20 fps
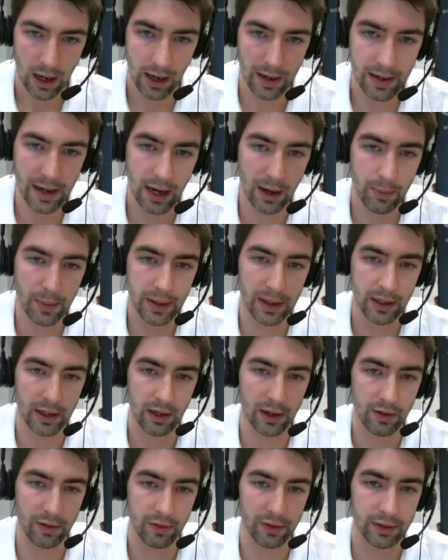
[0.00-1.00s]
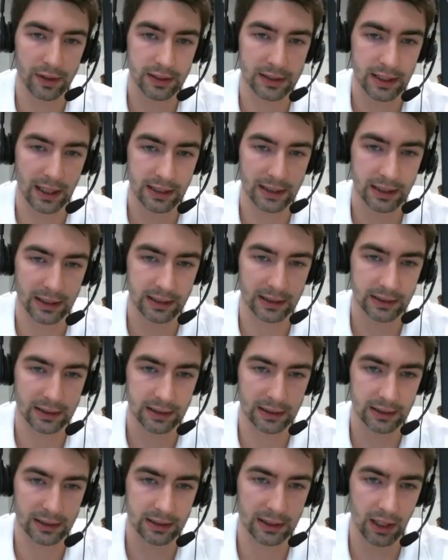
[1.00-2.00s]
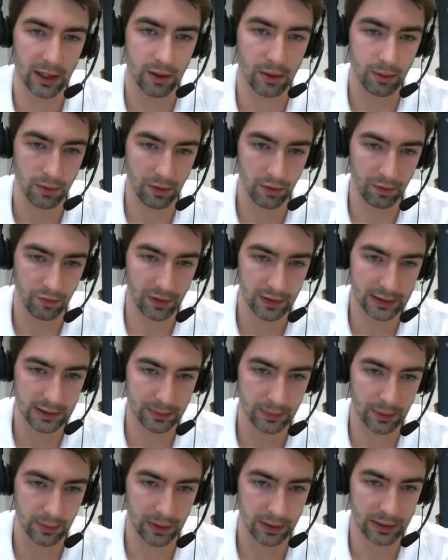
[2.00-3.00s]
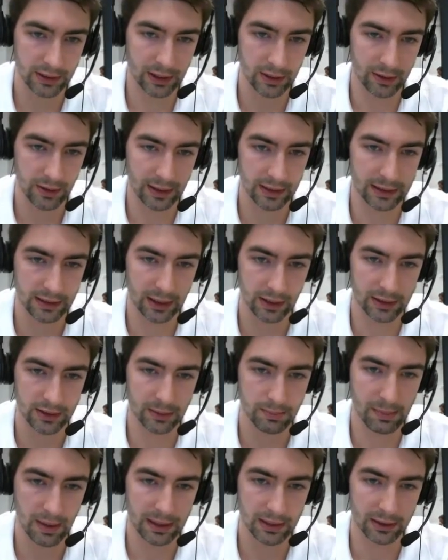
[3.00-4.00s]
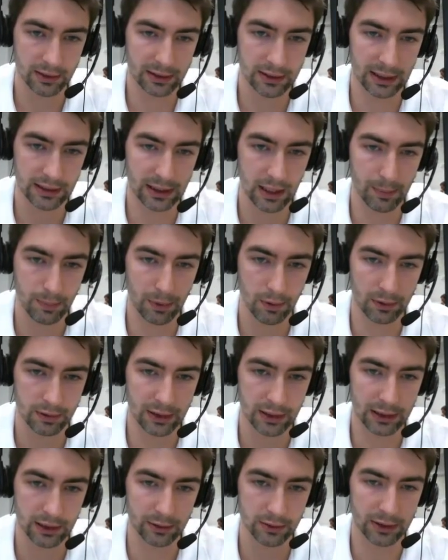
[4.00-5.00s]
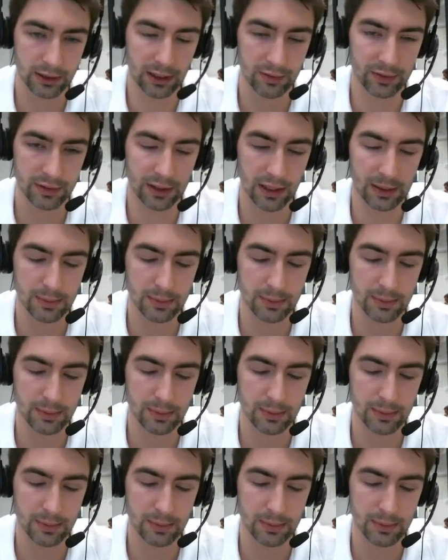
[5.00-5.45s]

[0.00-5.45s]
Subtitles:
and now we can go through the settings. So first thing we want to do is go to manual setup or additional server